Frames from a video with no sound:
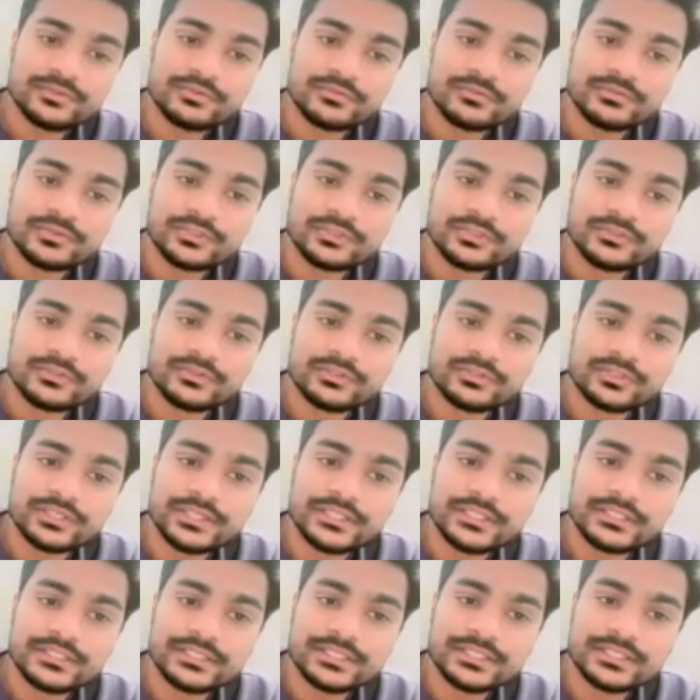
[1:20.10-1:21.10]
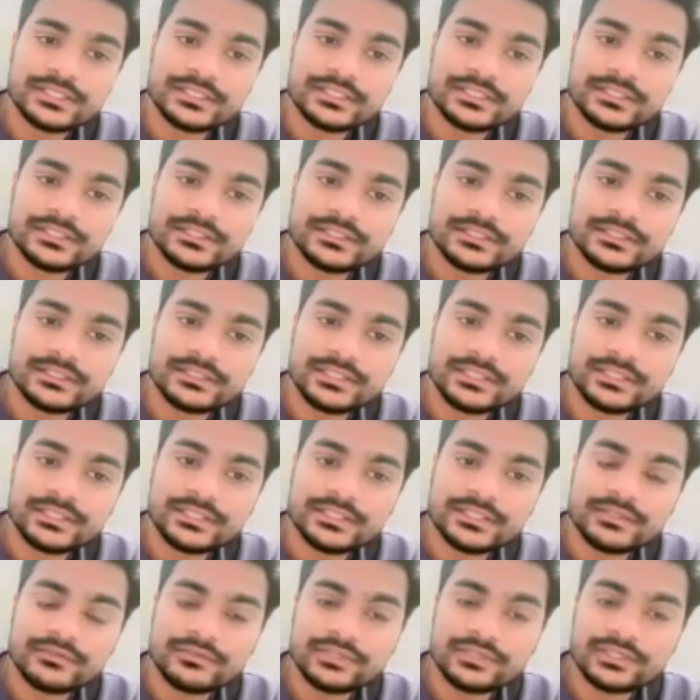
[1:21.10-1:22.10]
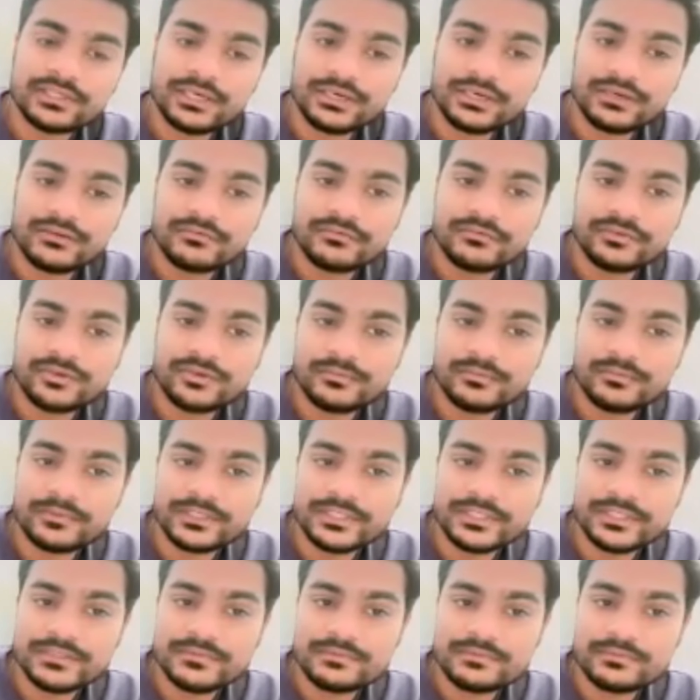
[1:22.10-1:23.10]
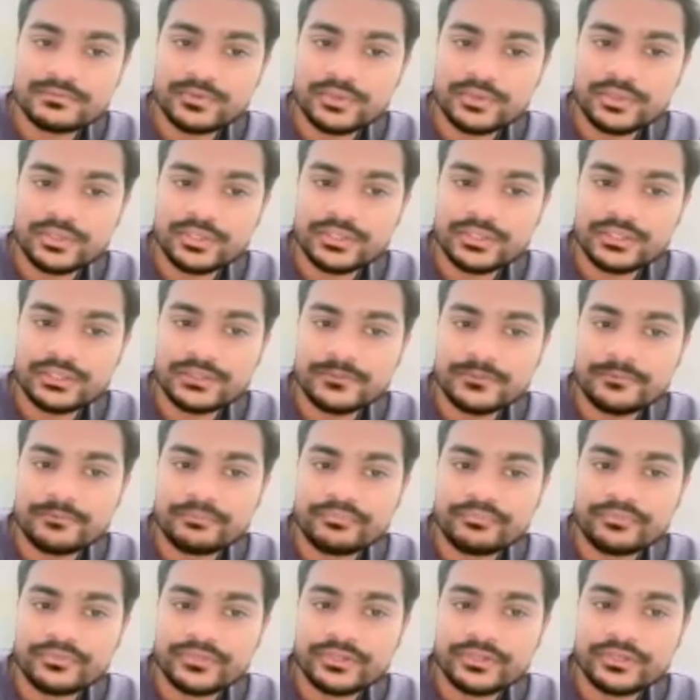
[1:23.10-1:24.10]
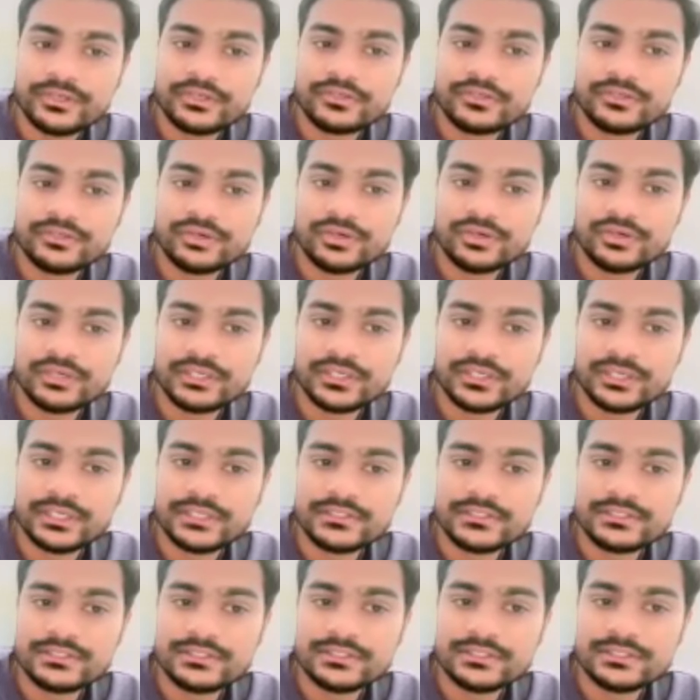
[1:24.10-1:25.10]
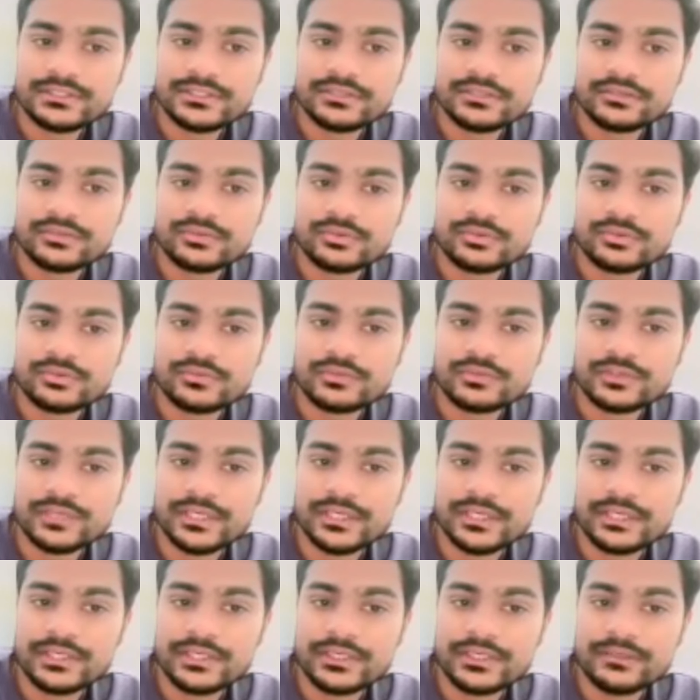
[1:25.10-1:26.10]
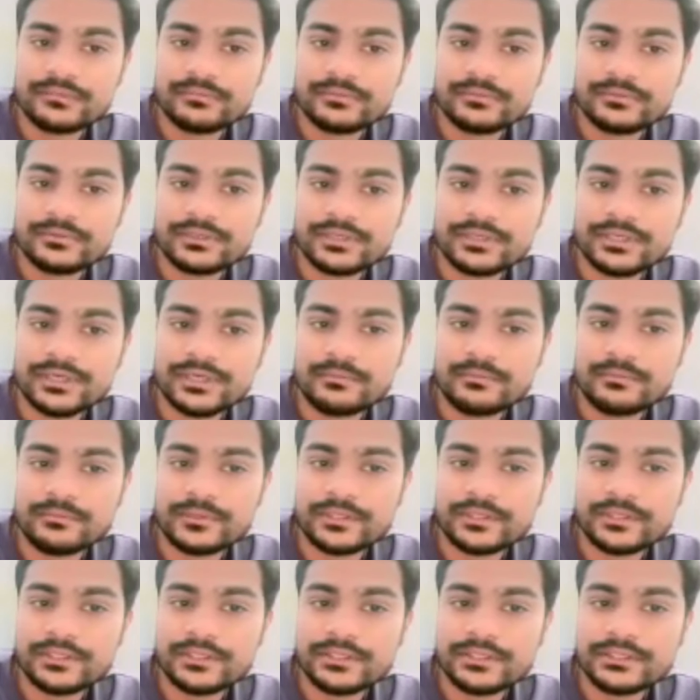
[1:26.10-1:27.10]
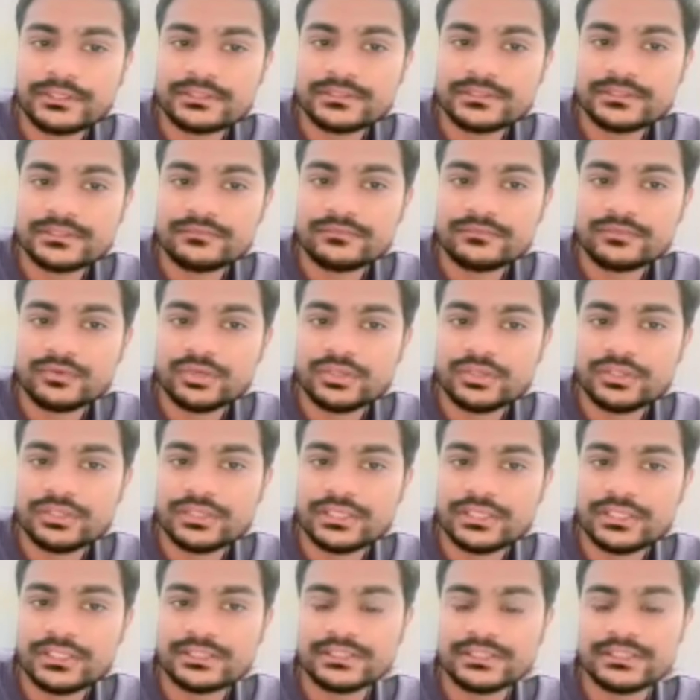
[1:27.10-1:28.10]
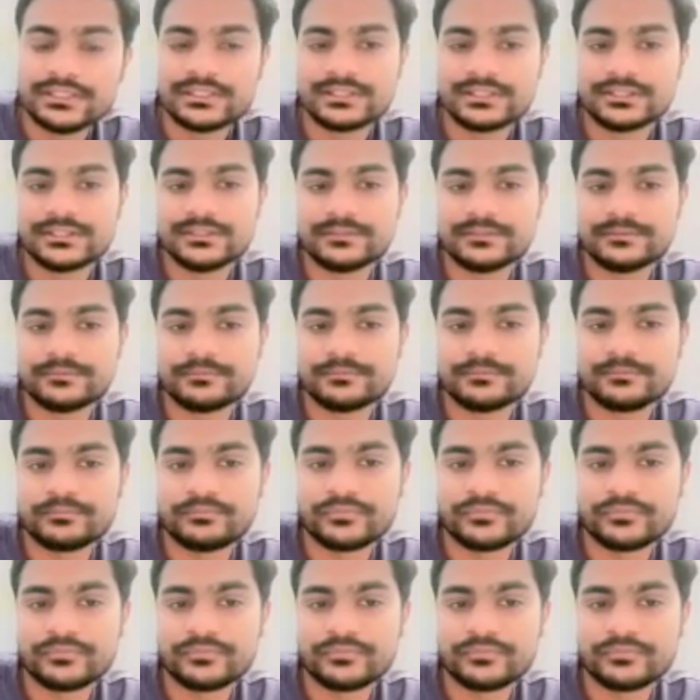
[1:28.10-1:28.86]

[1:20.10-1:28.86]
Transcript: you were to dissect the earth in an equal half from this point, your great circle route will end up appearing somewhat like this.